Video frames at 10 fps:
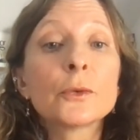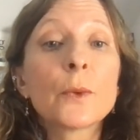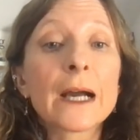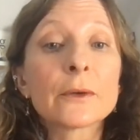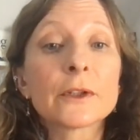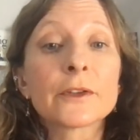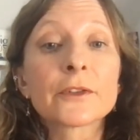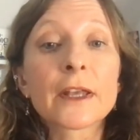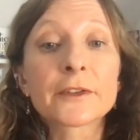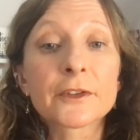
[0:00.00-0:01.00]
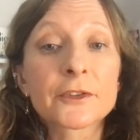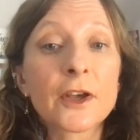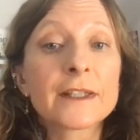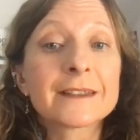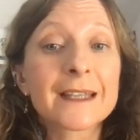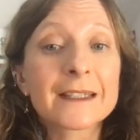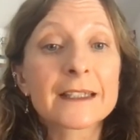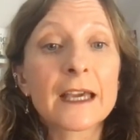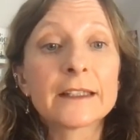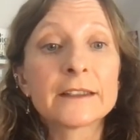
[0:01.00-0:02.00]
Wellness as a site
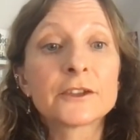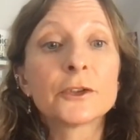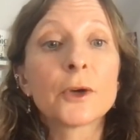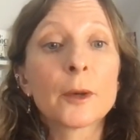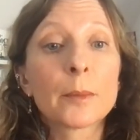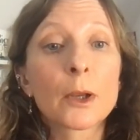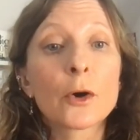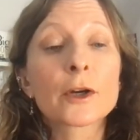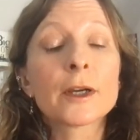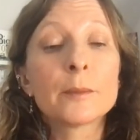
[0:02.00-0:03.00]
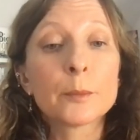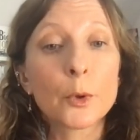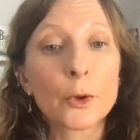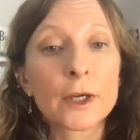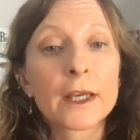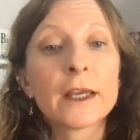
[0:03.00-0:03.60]
dedicated to her blog and book